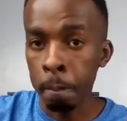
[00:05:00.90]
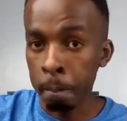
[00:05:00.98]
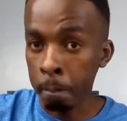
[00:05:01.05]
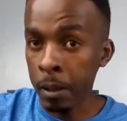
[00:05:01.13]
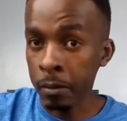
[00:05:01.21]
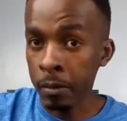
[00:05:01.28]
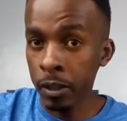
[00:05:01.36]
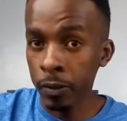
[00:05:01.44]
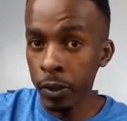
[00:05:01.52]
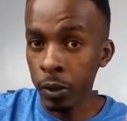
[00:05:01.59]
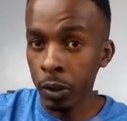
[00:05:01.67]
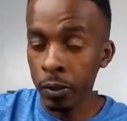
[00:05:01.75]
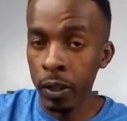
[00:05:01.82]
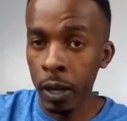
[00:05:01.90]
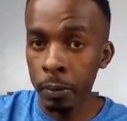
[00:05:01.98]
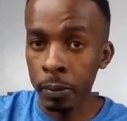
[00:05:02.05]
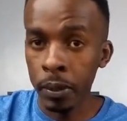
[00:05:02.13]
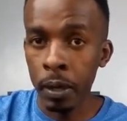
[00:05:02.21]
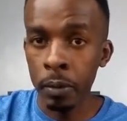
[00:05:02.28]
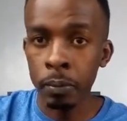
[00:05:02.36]
give this video a thumbs
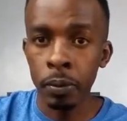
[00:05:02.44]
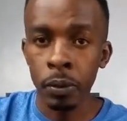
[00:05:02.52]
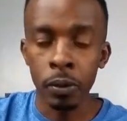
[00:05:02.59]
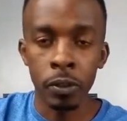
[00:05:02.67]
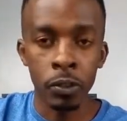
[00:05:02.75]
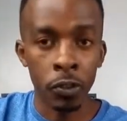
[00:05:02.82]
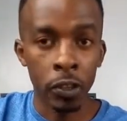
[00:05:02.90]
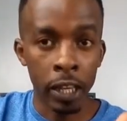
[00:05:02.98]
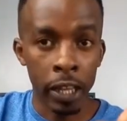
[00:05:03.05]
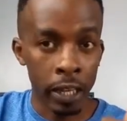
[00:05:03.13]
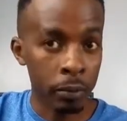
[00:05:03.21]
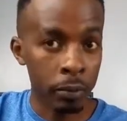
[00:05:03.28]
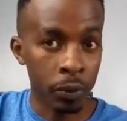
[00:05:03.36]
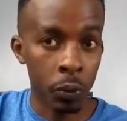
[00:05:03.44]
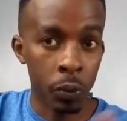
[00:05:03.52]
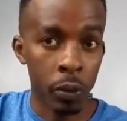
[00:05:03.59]
up because it really helps with